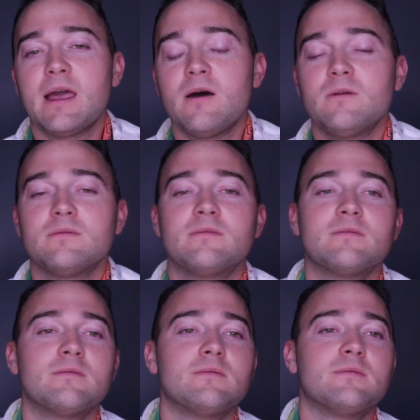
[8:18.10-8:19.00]
out,
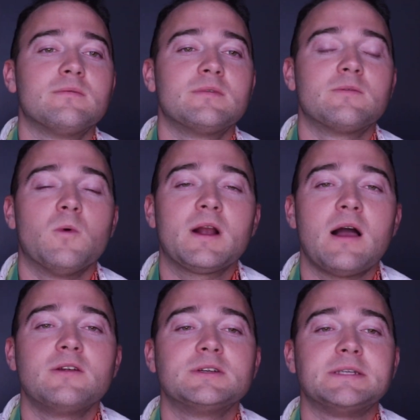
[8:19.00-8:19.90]
work
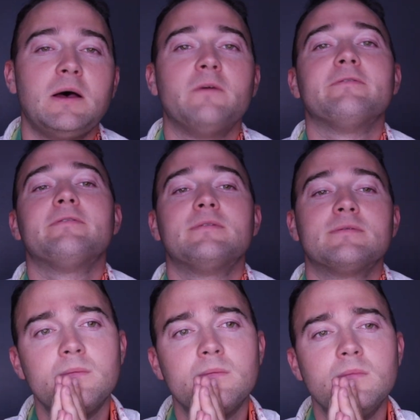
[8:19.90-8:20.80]
on yourself.
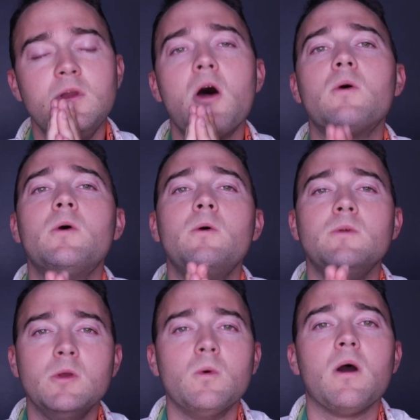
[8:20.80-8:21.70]
Know who
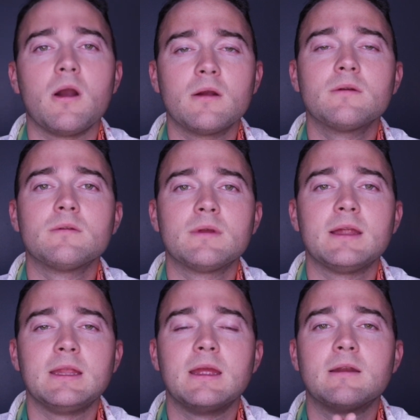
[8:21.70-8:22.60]
you are
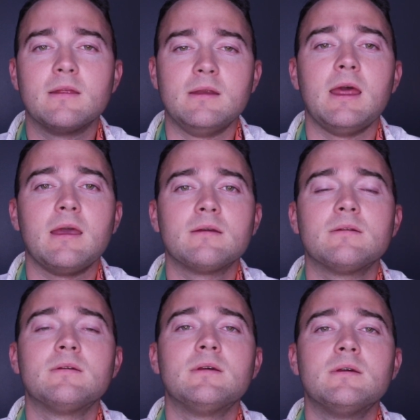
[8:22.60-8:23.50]
at the end of the day.
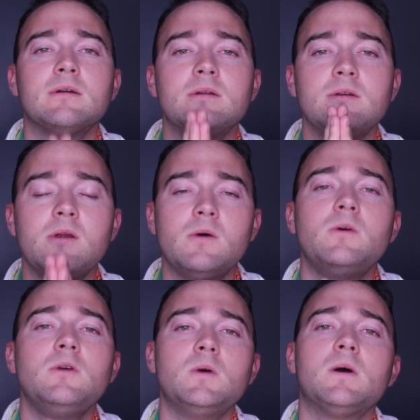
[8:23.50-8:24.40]
Know who
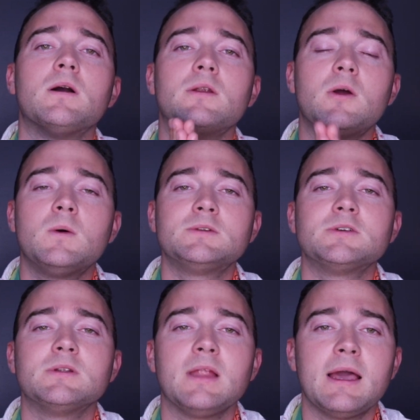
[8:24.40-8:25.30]
you are, know what
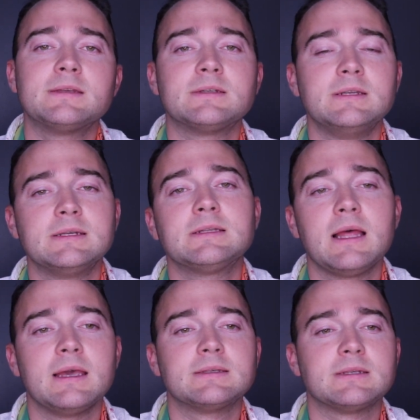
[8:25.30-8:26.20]
your likes and
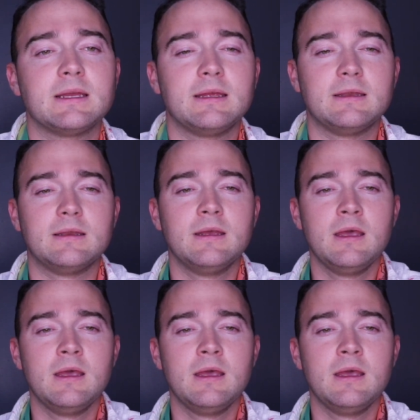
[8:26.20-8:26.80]
dislikes and